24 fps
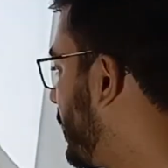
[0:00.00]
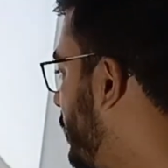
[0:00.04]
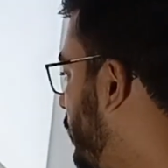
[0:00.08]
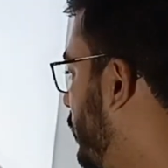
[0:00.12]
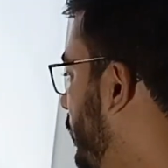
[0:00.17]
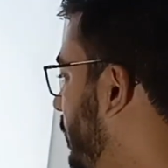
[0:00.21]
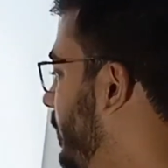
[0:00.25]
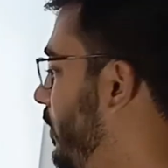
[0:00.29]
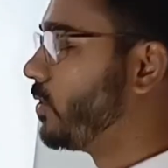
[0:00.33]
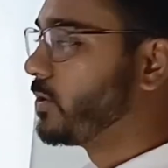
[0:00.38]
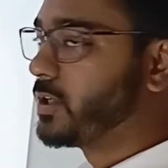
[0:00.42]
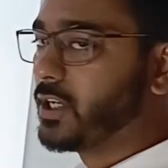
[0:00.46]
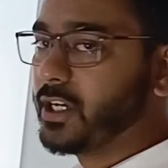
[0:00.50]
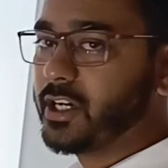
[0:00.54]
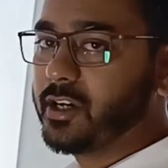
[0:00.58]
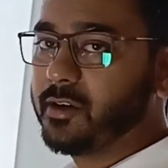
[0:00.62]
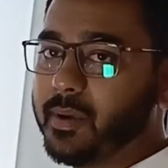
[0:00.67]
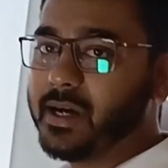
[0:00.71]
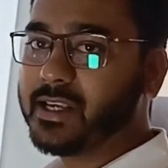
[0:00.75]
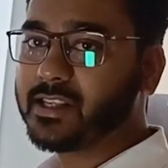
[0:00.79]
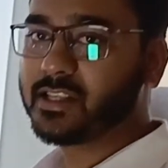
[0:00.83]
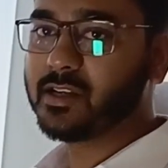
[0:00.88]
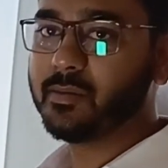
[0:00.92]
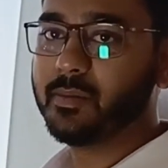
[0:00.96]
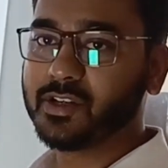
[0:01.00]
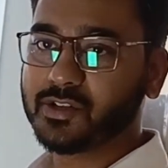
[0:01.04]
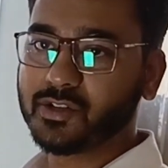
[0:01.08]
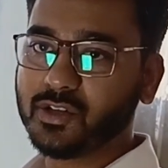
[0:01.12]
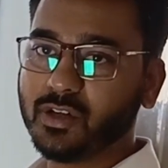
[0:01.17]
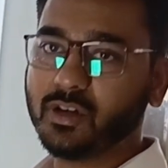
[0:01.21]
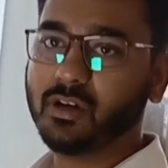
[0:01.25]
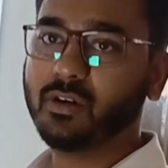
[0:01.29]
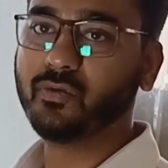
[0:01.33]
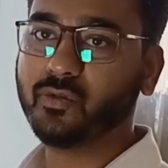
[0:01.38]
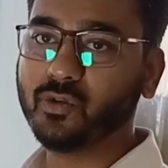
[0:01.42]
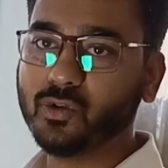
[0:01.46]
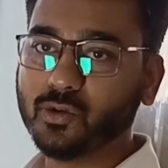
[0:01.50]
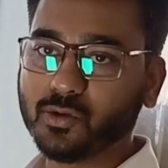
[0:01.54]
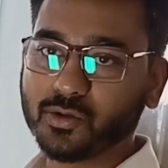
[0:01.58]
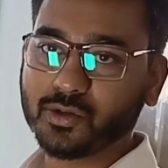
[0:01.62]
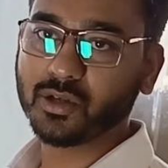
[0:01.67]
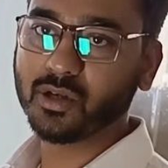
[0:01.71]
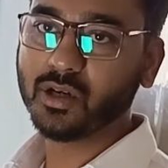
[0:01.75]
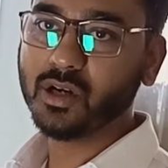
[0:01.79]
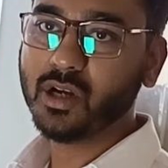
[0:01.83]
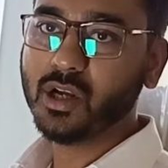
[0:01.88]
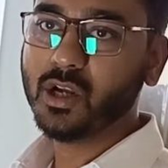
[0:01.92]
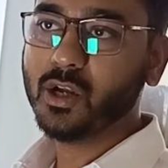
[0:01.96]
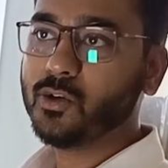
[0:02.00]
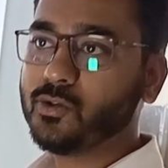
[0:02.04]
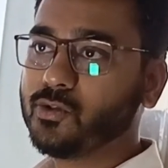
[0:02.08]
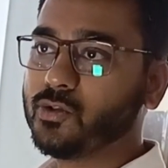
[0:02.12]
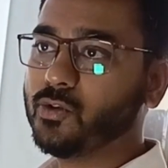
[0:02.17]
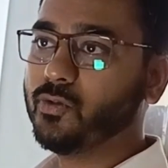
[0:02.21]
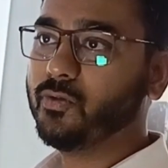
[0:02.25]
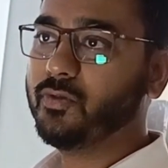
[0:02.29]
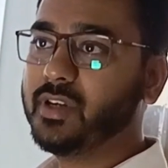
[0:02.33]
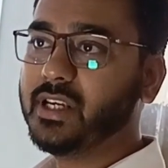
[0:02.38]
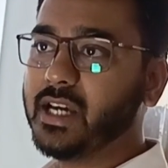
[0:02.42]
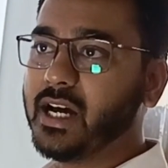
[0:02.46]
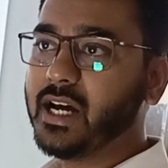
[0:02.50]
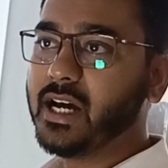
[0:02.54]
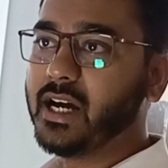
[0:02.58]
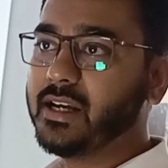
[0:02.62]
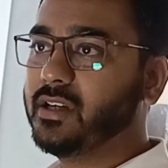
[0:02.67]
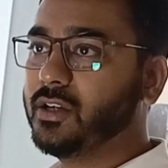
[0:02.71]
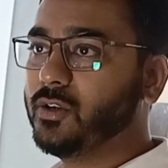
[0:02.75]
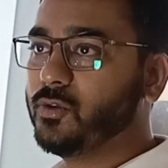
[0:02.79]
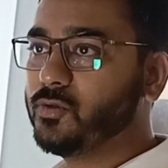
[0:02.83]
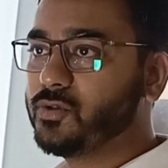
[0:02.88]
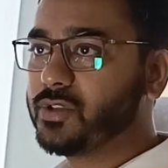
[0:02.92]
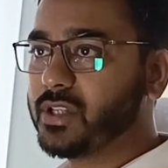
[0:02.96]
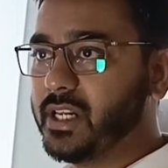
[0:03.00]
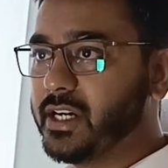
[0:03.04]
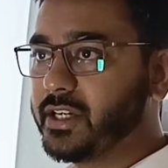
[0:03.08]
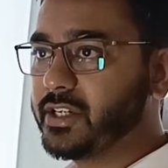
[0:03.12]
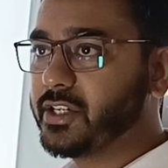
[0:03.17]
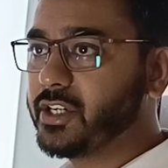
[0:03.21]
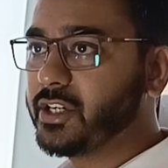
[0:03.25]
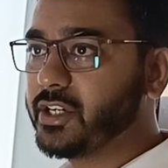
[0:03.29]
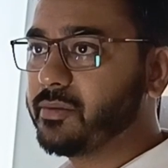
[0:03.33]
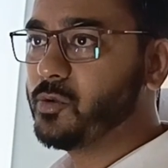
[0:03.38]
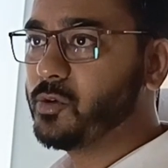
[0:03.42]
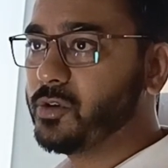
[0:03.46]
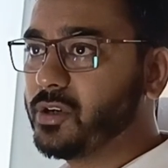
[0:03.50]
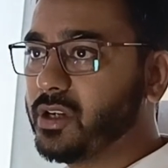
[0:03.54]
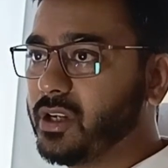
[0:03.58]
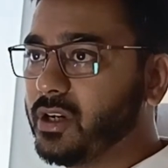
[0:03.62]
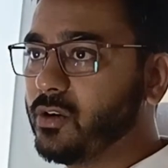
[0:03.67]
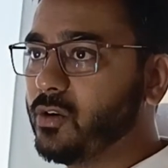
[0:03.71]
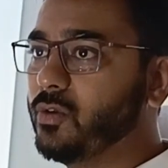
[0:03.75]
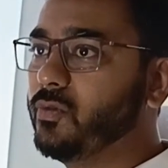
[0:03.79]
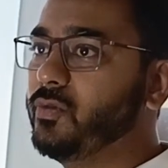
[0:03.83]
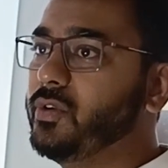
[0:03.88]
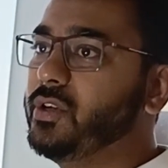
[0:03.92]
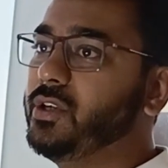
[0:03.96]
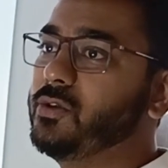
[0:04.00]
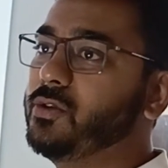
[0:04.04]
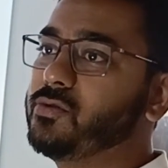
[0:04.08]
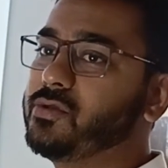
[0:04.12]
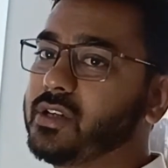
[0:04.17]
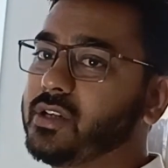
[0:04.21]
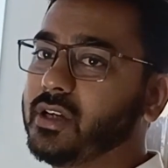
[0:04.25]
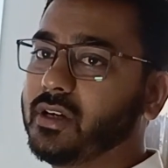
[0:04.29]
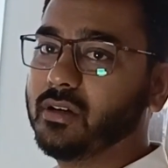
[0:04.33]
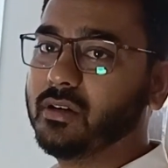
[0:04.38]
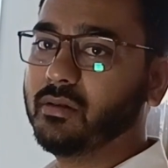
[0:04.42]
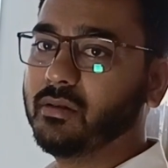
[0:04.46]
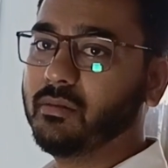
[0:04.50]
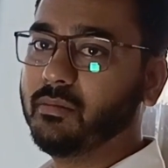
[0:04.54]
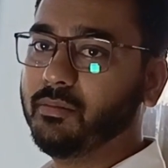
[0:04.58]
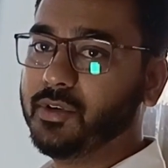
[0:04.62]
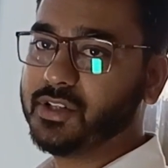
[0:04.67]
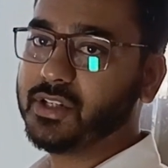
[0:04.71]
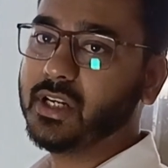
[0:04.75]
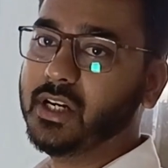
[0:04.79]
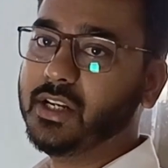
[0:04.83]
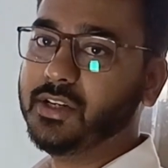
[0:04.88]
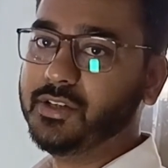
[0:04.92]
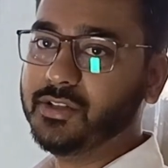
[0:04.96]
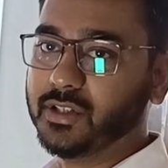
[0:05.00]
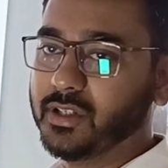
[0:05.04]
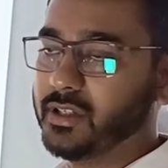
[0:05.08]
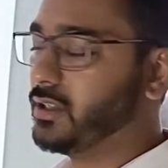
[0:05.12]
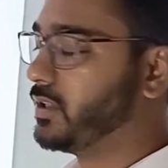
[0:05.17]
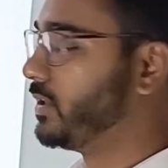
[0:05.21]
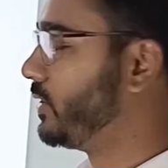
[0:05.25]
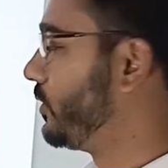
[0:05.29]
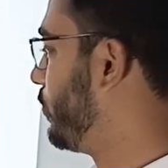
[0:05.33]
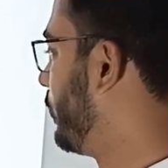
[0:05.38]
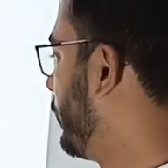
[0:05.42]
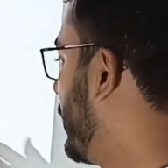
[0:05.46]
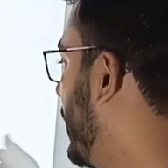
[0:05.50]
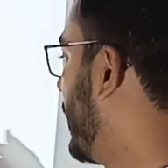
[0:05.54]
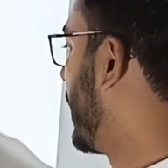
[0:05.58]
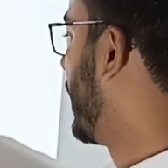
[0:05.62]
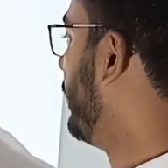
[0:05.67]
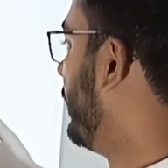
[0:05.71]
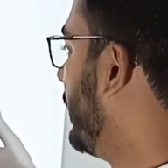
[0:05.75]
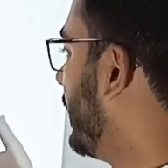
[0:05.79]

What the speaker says: has to be rotated by some external force. So we either use the electric motor or we use the diesel engine to drive